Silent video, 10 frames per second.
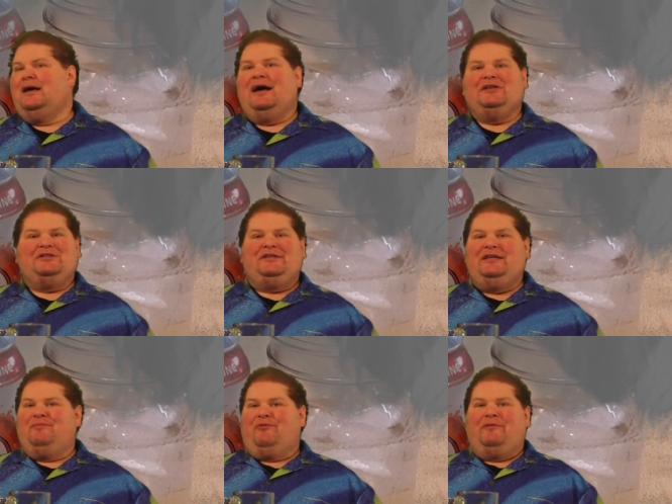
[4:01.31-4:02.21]
I just need
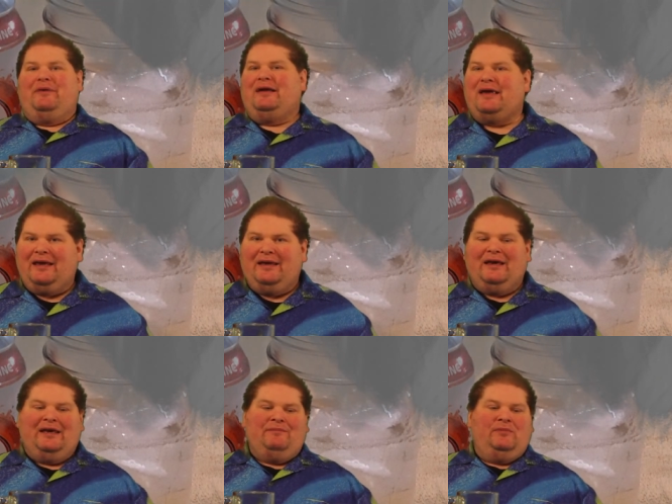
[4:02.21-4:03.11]
to bring my A
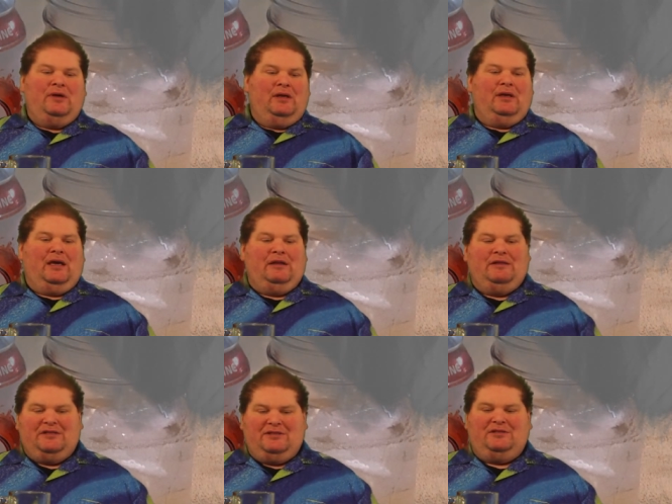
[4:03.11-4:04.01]
game. And
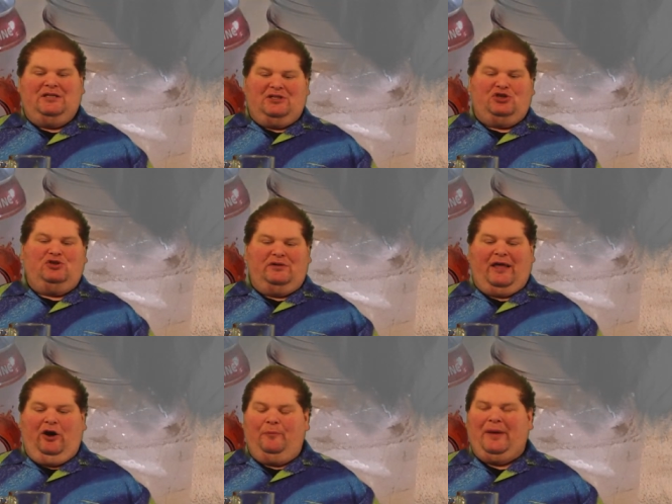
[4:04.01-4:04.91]
this, this should
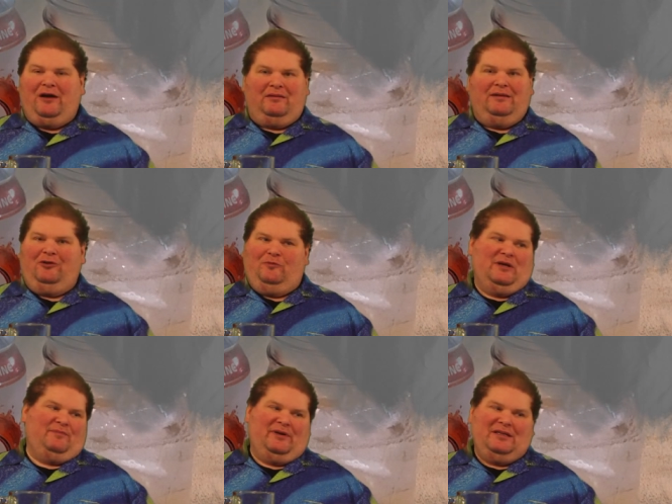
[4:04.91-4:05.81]
help out a little
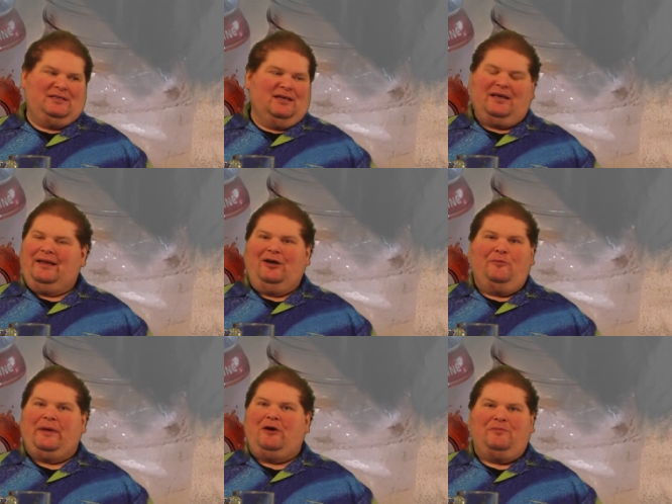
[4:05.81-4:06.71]
bit, but it's not going to
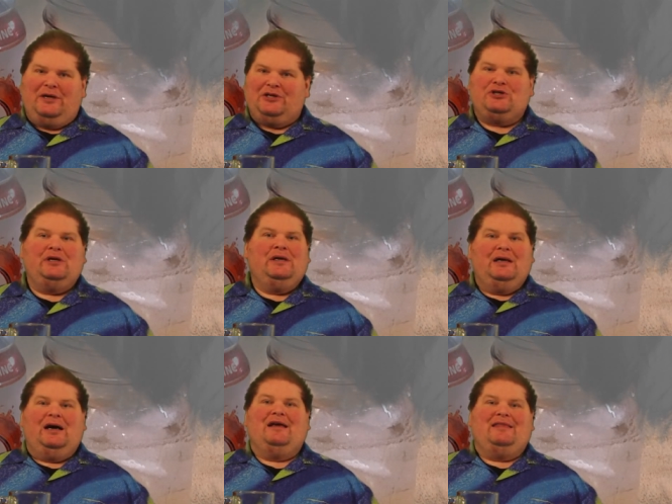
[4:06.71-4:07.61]
help out much.
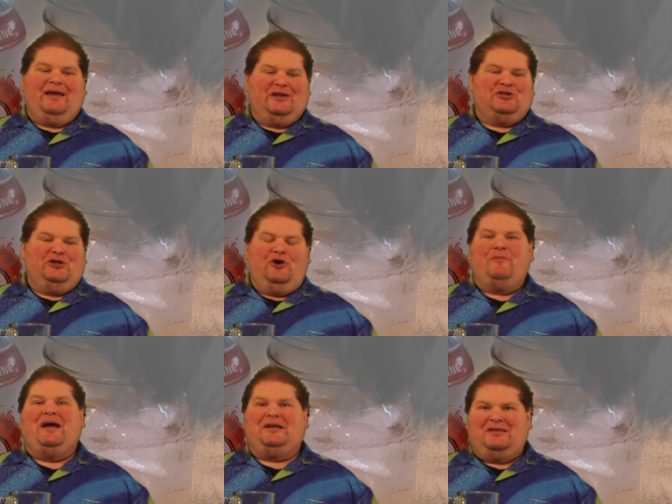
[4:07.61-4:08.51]
I think I should go
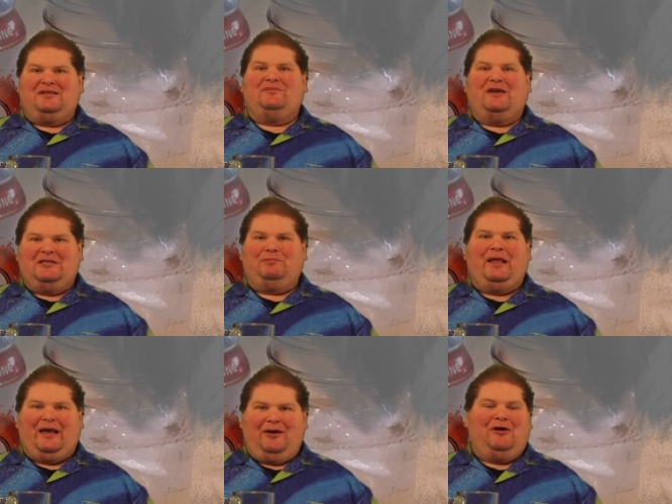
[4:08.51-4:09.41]
back to some nice
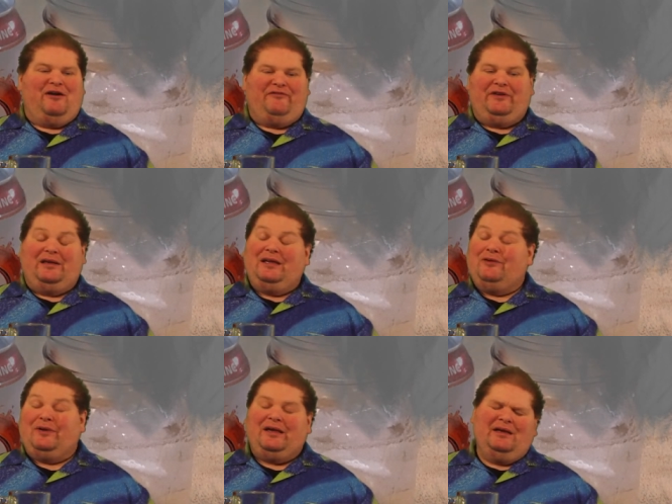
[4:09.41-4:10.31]
black coffee.
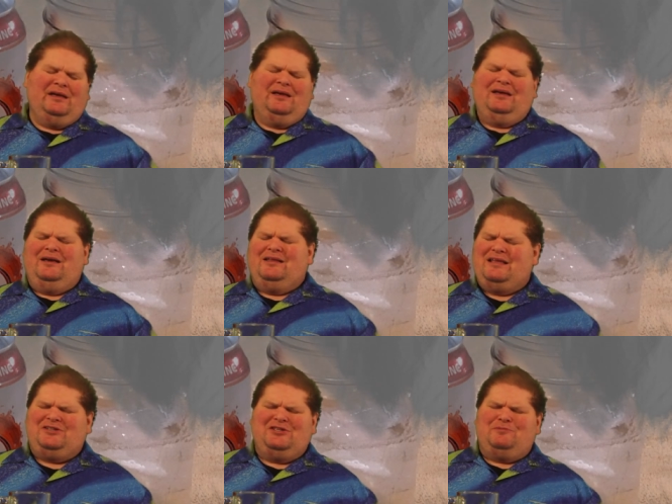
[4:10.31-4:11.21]
Anyway,
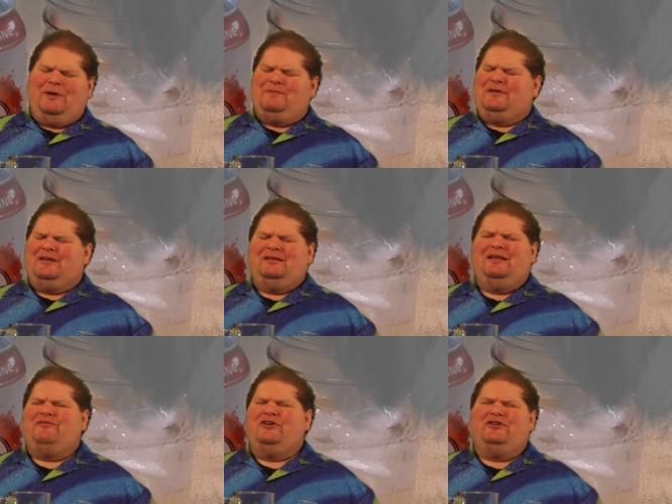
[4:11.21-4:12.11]
that's just my opinion. I'd
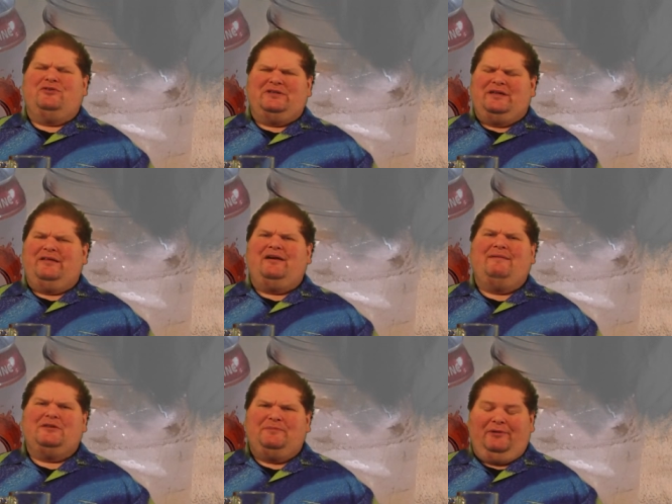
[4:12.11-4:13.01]
love to hear yours down in the
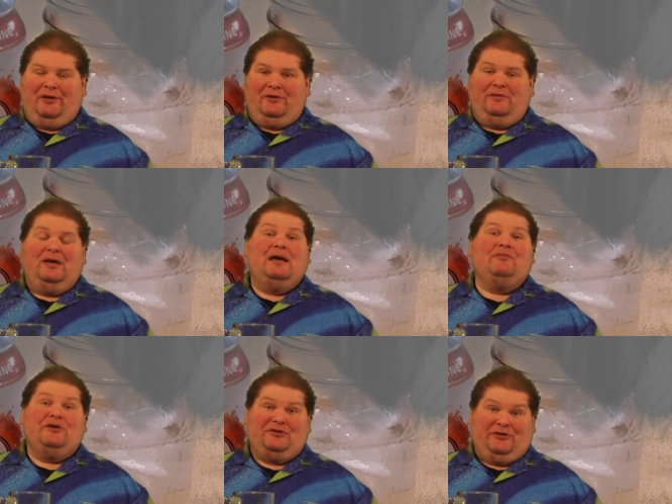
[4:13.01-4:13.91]
comments below. I'm
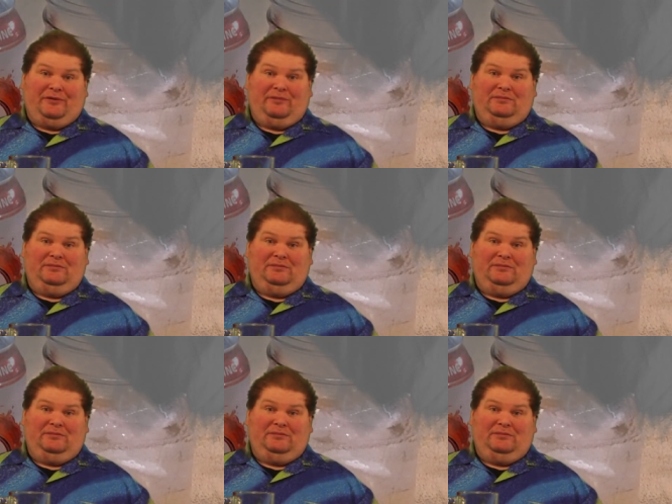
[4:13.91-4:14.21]
Richard.